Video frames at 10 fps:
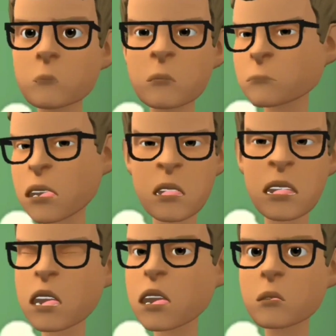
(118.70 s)
No
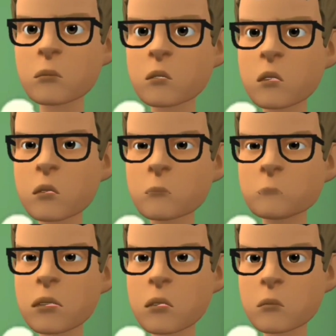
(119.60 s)
way! I literally
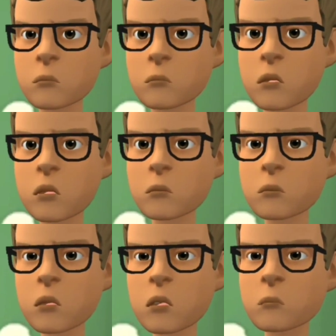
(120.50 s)
hate this team
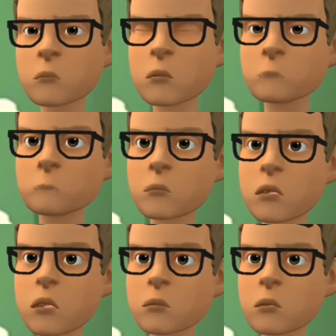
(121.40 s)
because every time I
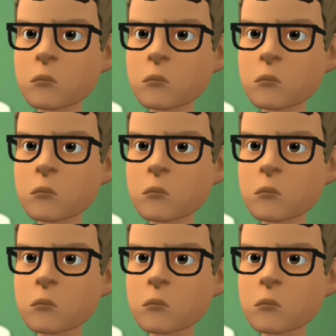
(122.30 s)
go to,